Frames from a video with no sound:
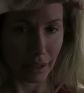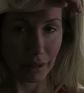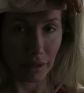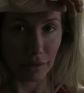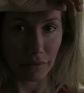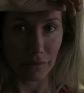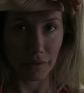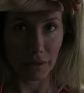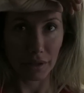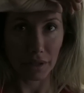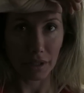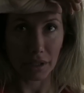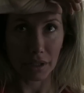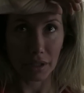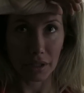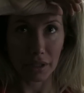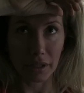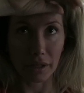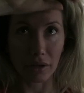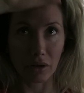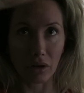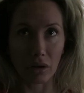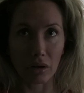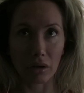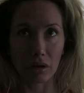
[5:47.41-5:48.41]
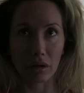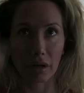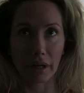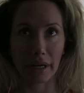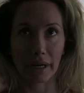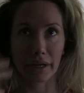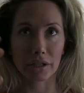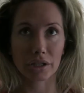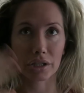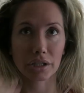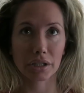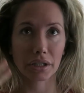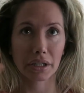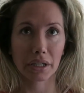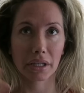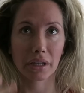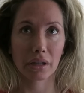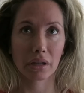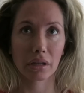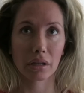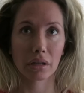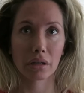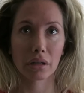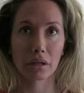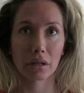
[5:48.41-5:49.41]
I'm not feeling good at all, actually.
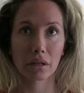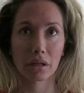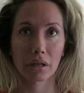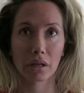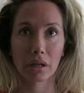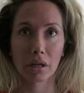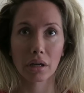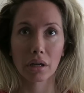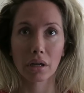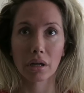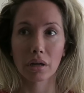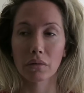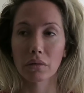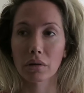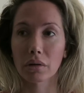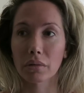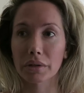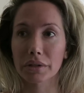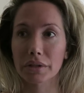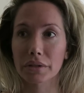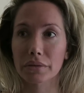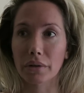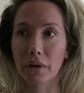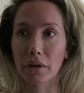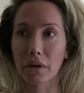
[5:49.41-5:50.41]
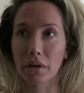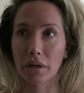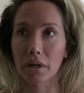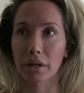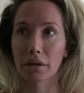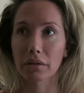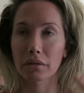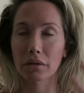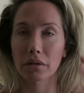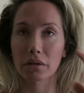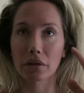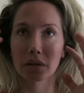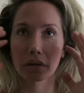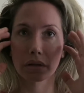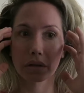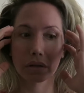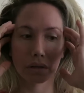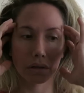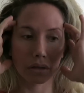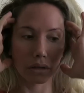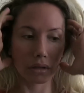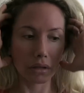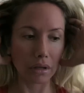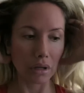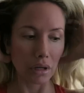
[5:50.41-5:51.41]
Okay. Do you want me to get you some
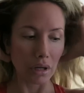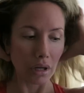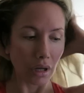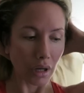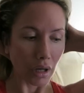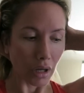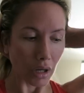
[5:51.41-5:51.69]
water?